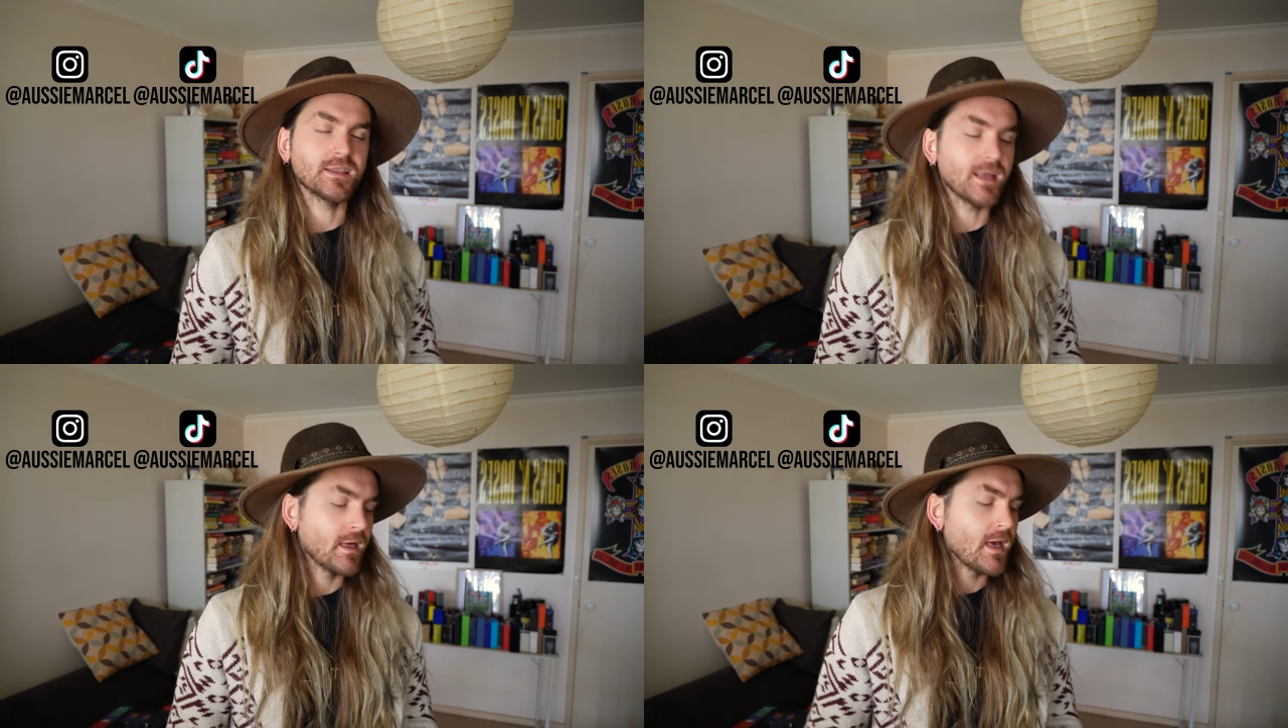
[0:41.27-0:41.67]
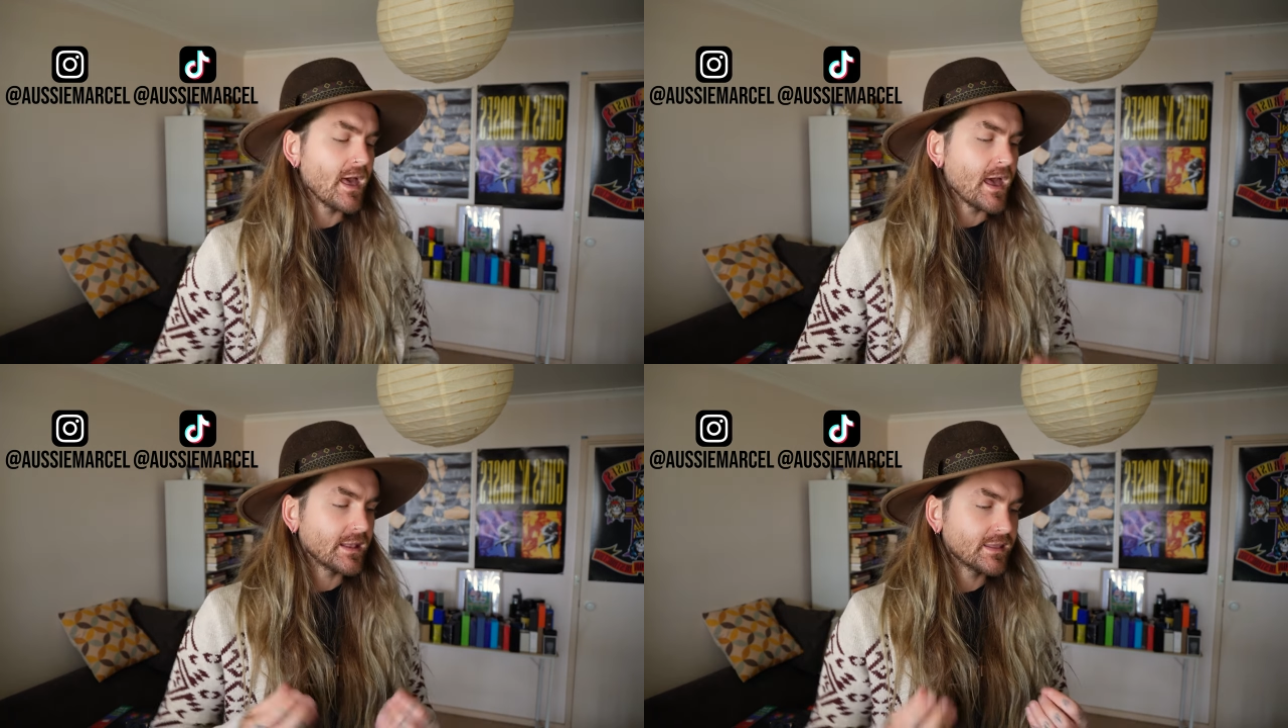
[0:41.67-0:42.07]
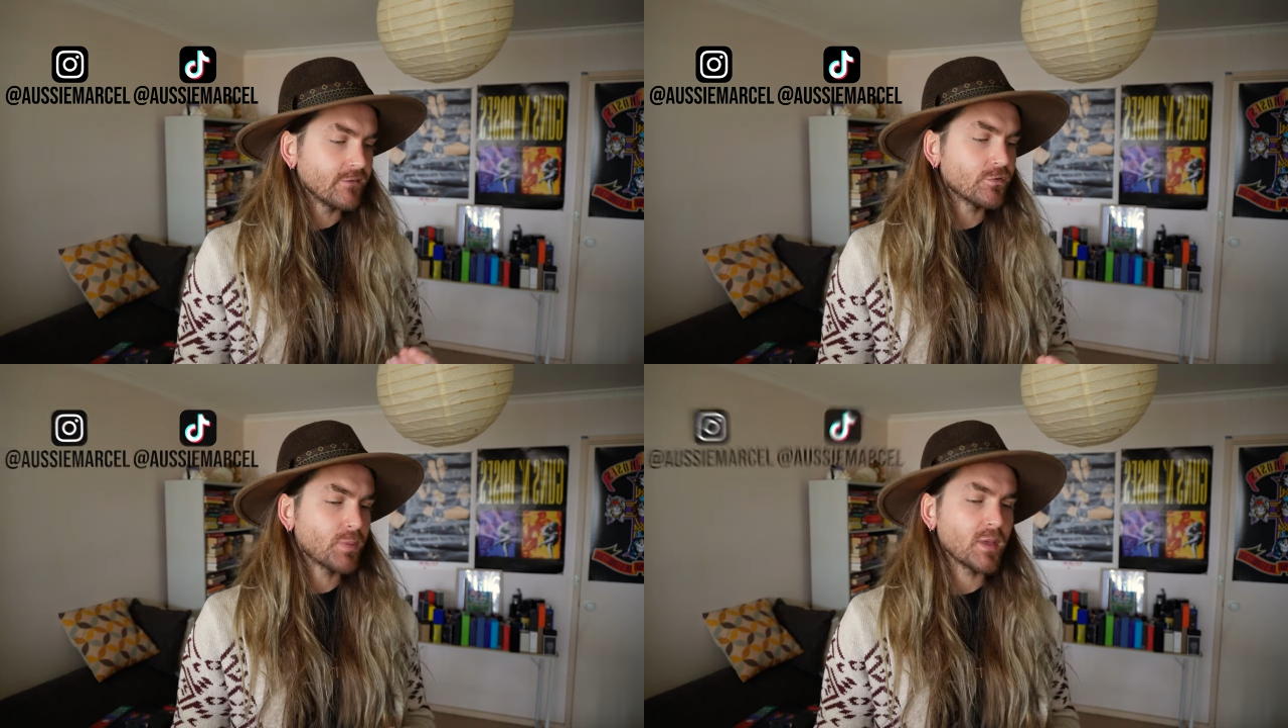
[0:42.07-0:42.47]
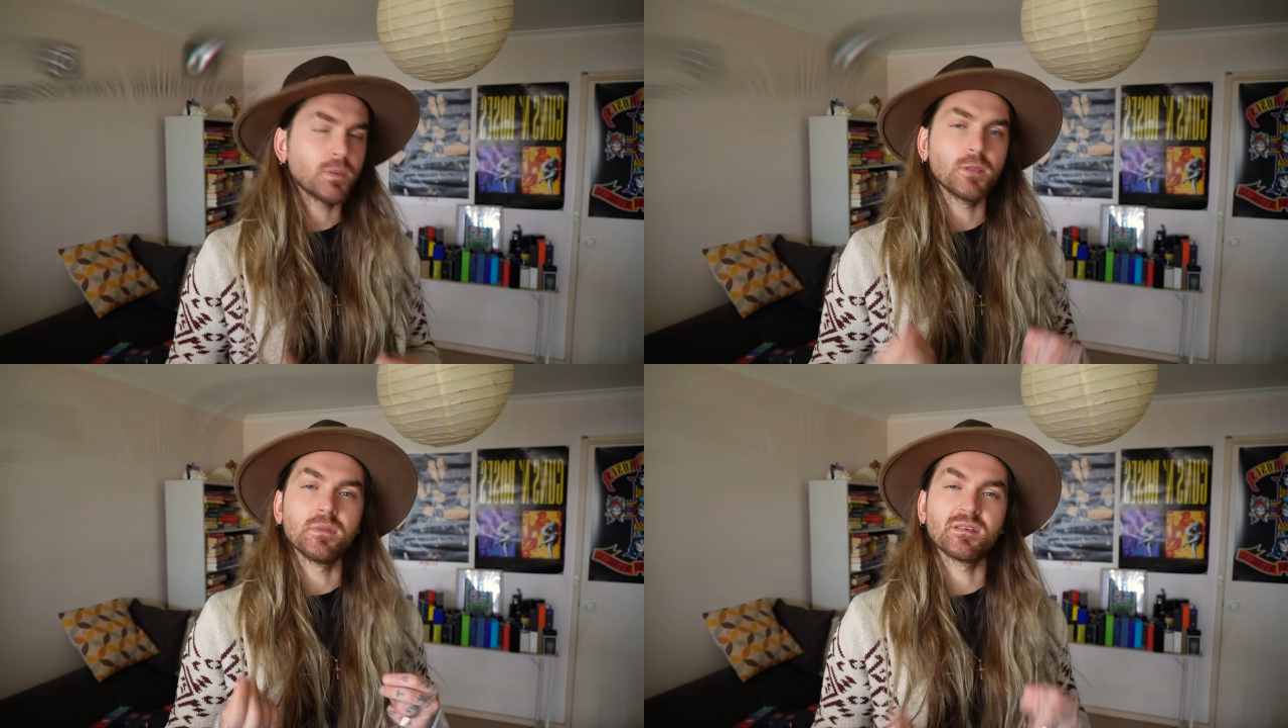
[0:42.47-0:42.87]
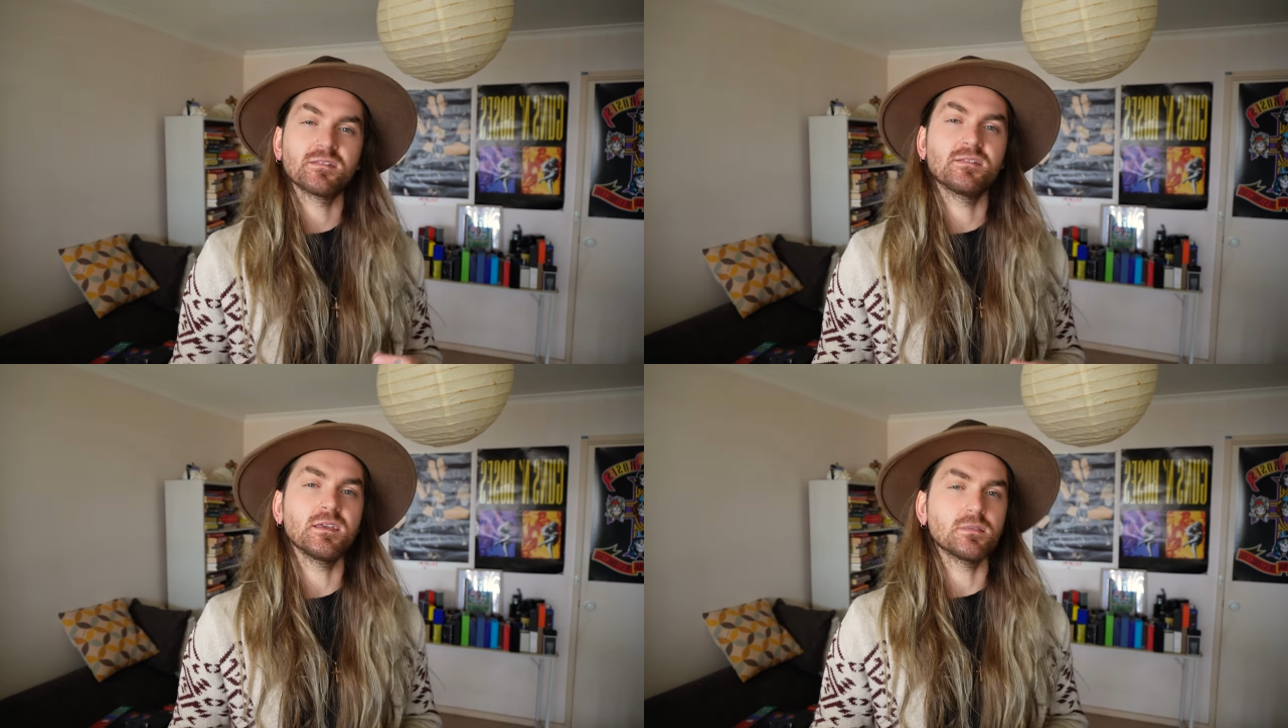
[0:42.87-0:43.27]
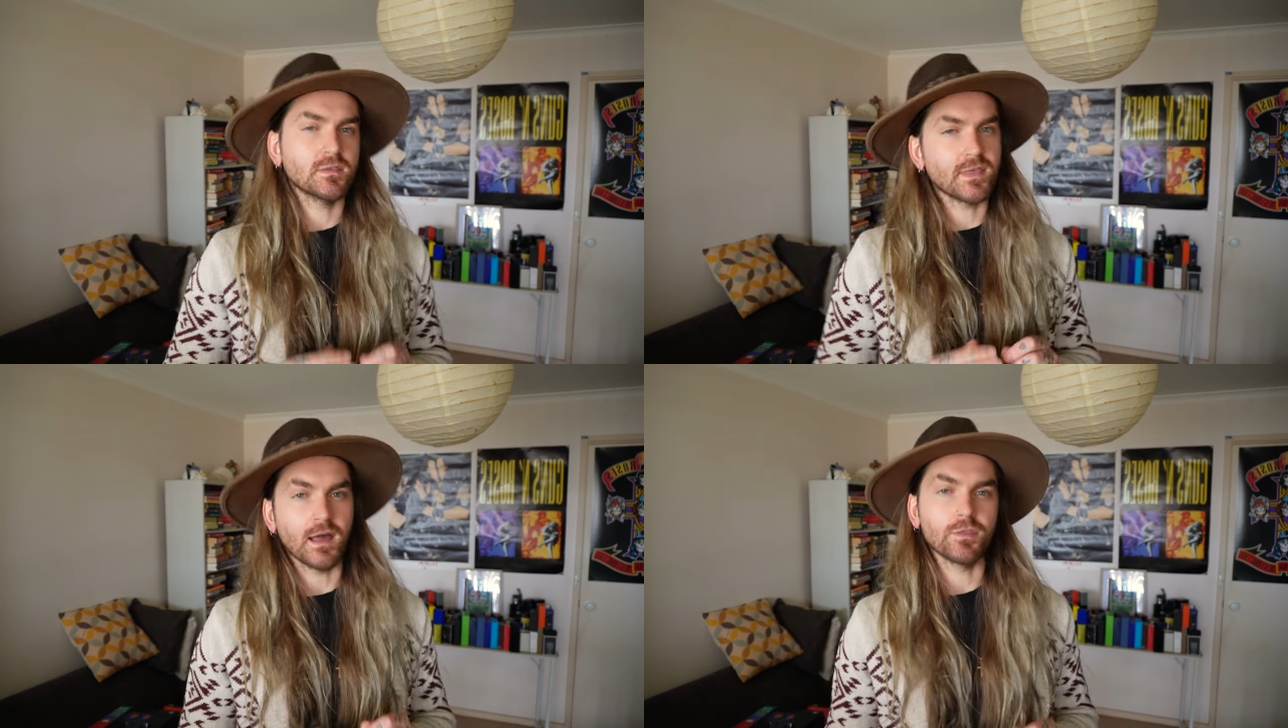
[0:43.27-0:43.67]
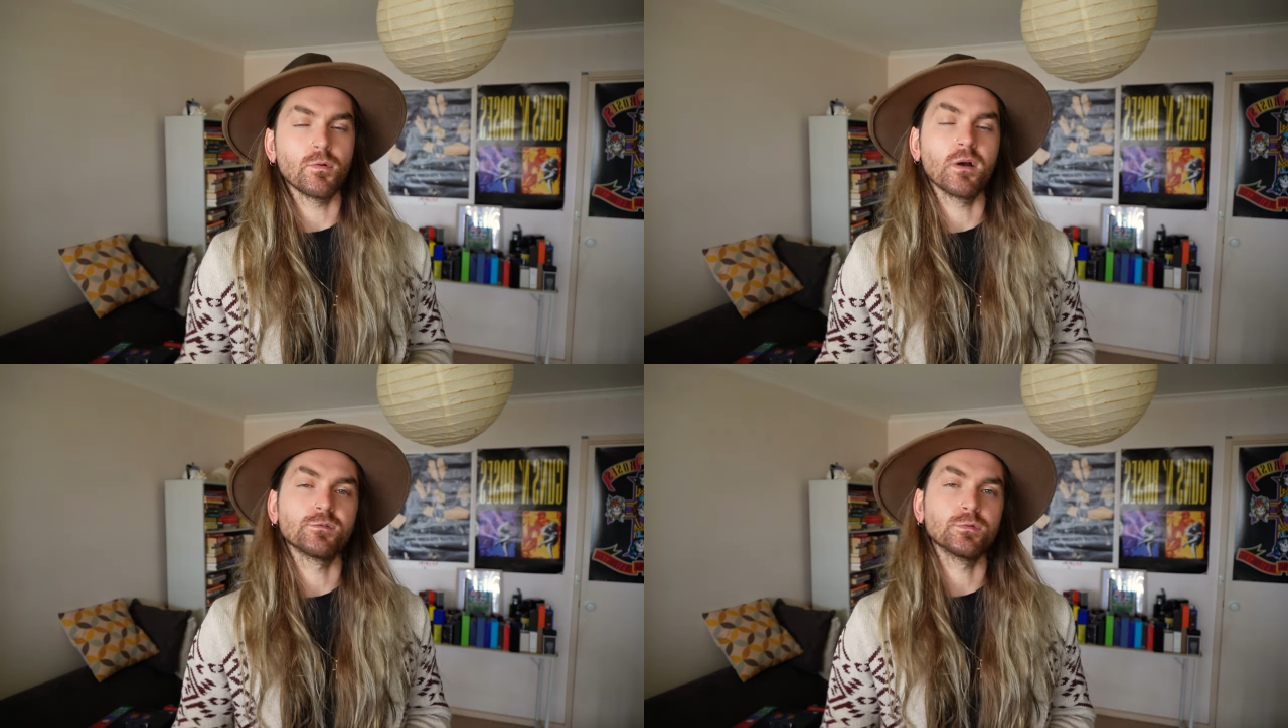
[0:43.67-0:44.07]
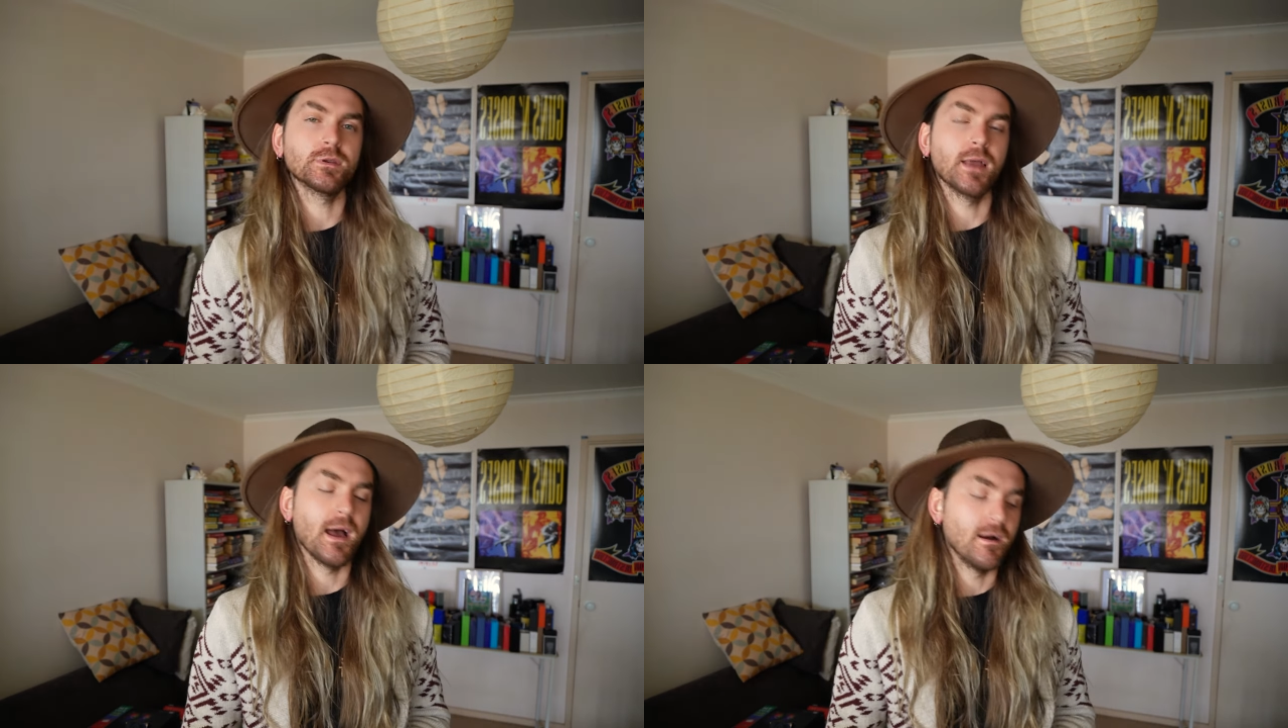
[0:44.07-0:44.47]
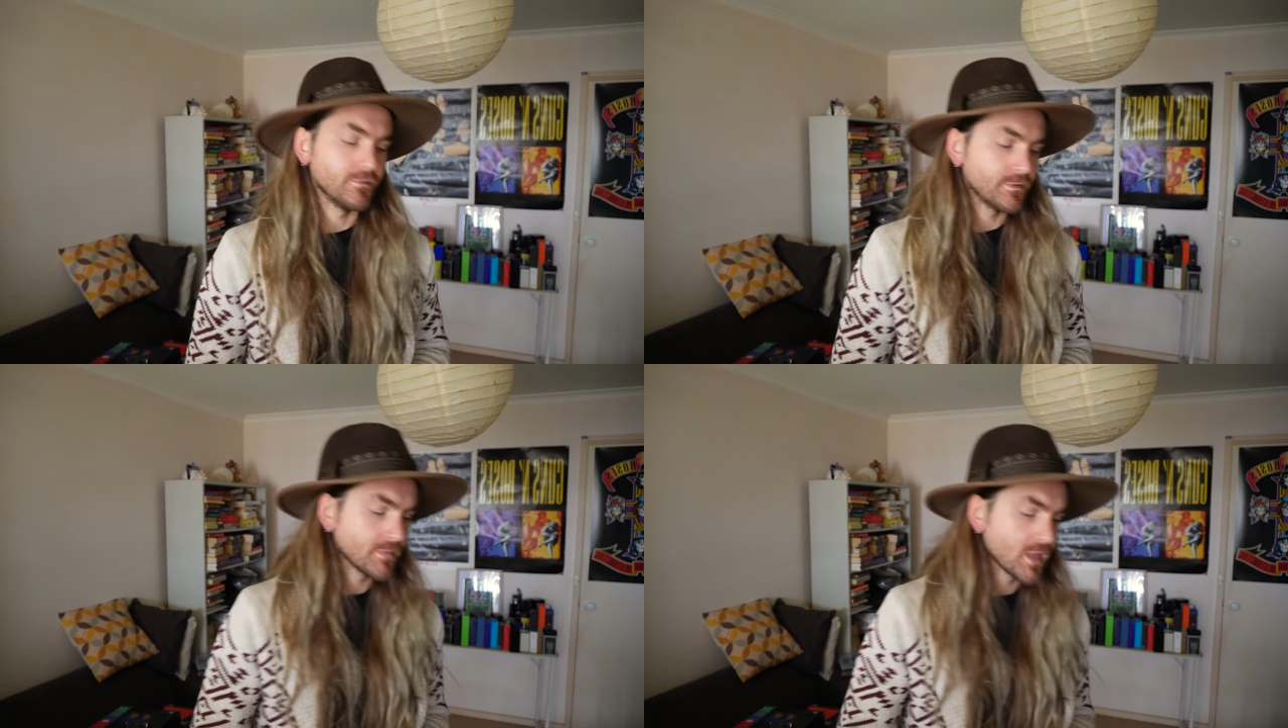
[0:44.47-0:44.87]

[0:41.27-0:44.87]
It it gives people a mystique that they otherwise wouldn't have.